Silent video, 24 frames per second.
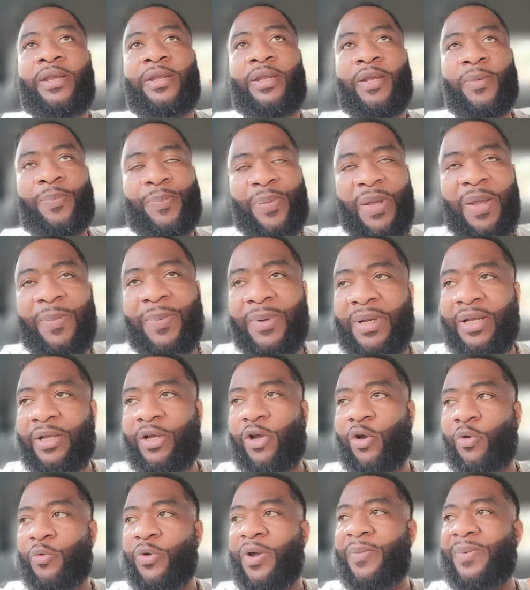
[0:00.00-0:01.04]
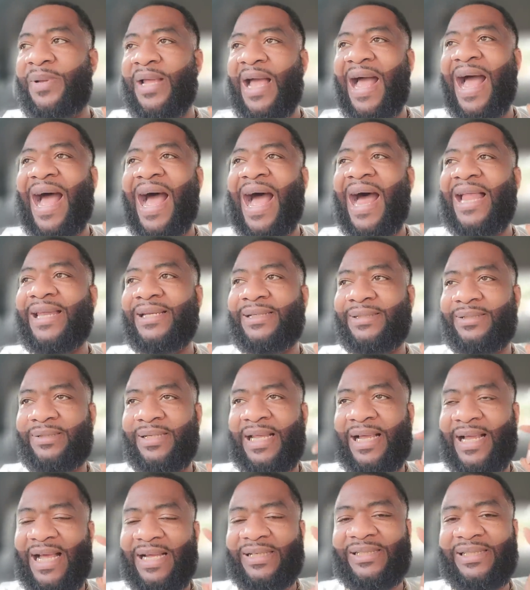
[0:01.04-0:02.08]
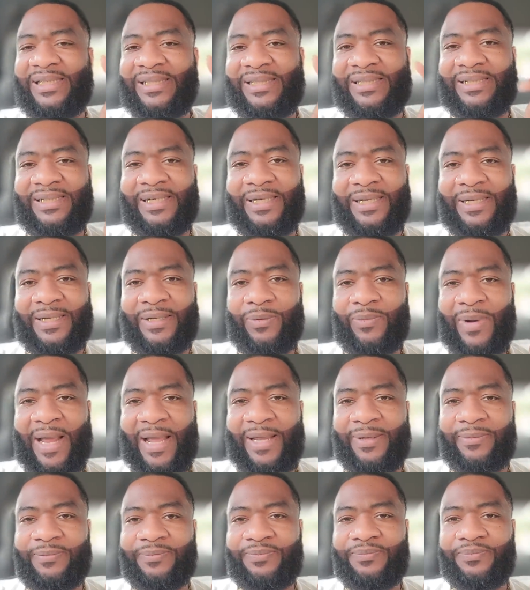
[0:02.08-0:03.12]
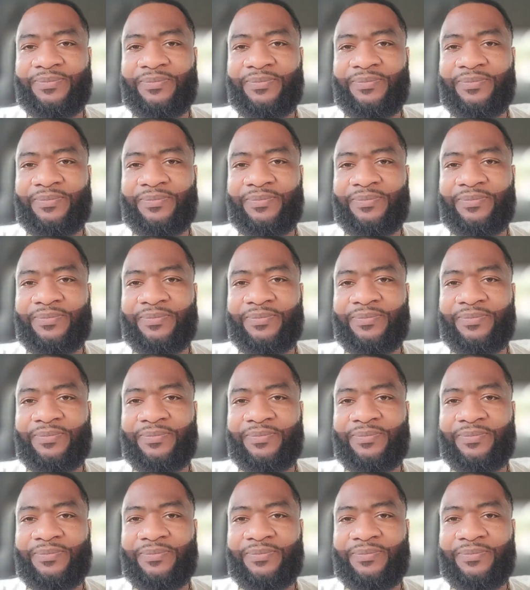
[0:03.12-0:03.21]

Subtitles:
The people in Caribbean islands, like I just said, right?